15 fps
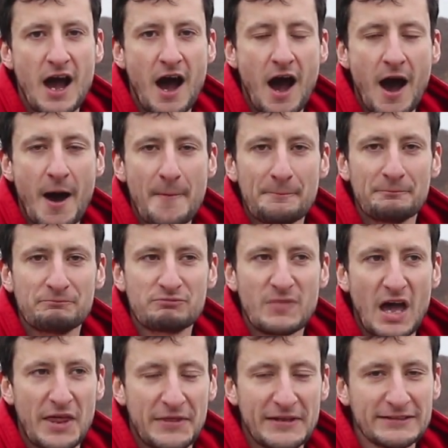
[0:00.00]

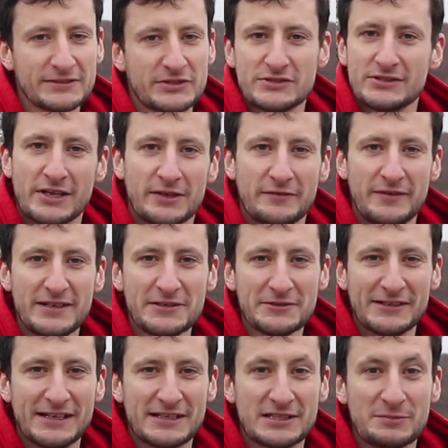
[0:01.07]
I think there's another video
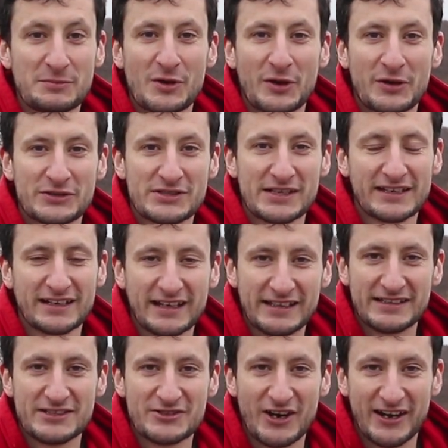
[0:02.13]
in it, to be honest. I think I get
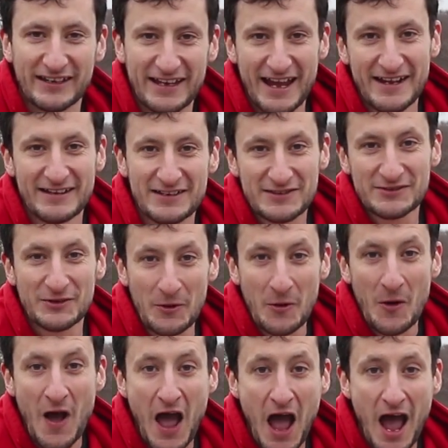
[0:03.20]
to try again,
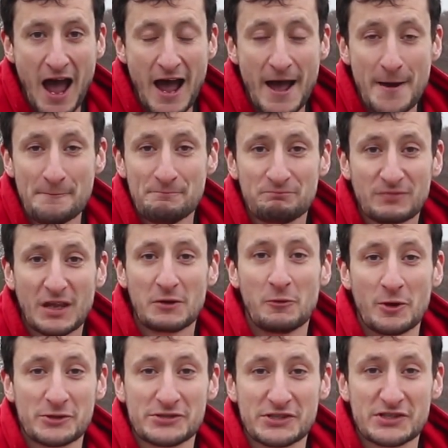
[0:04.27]
so
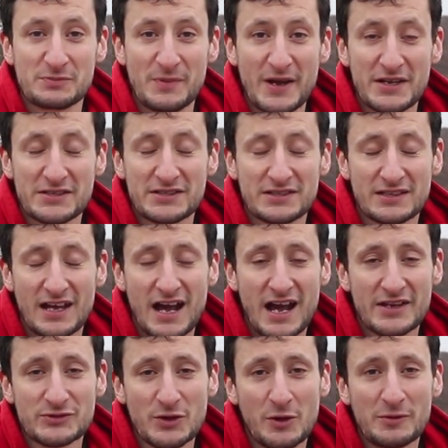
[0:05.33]
watch this space.
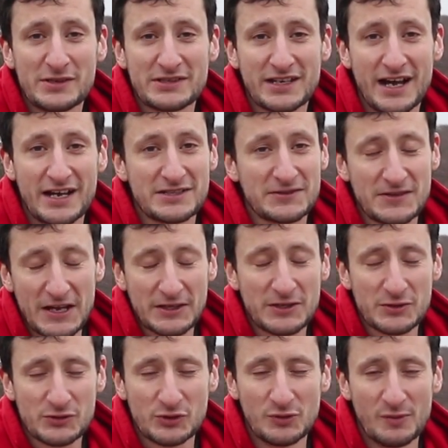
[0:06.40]
As always guys, thank you
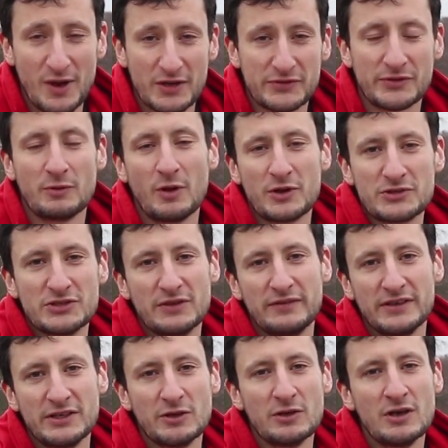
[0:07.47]
so much for watching the
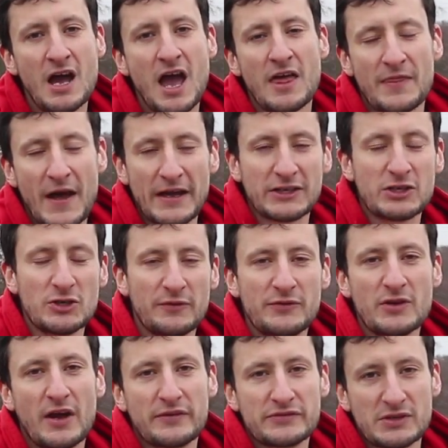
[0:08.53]
video. Thank you if
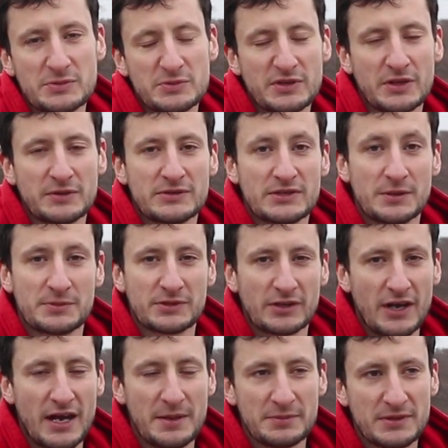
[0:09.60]
you have
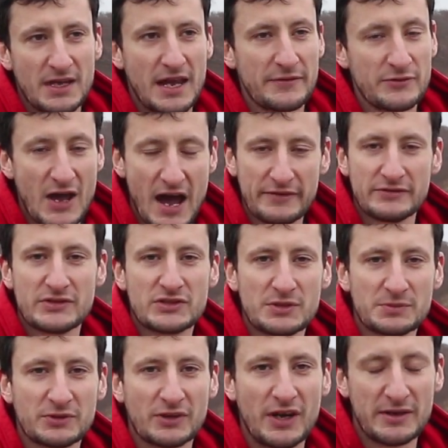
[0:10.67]
subscribed. If you haven't
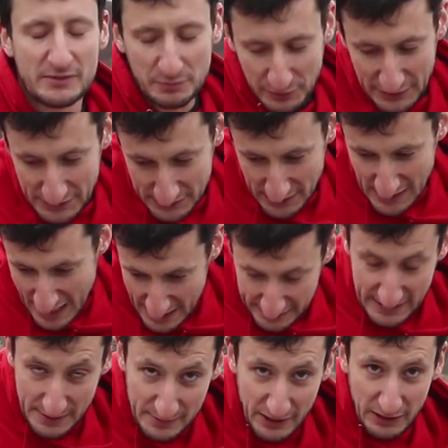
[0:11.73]
subscribed, please
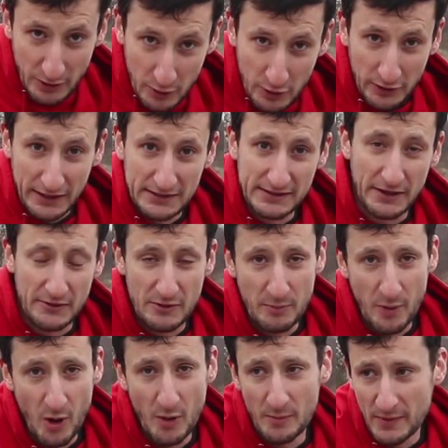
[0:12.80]
give me a little click down the
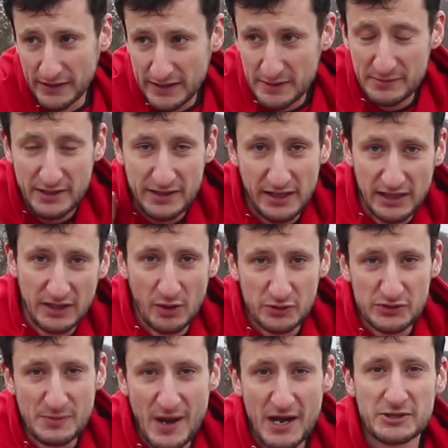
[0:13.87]
bottom, give me a little
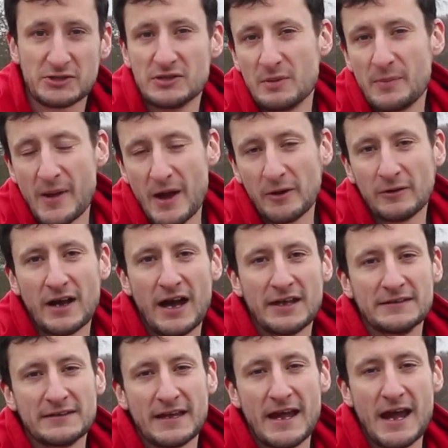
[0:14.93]
smash on the bell,
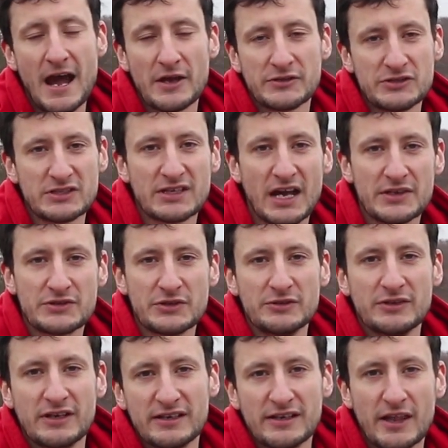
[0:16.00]
and I'll see you guys
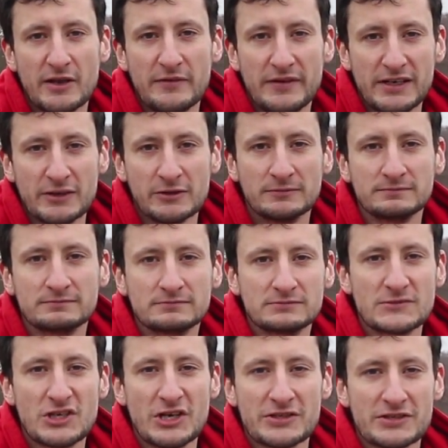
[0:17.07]
soon in another video.
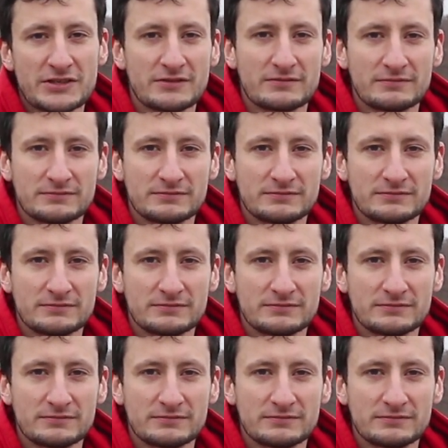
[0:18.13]
Cheers!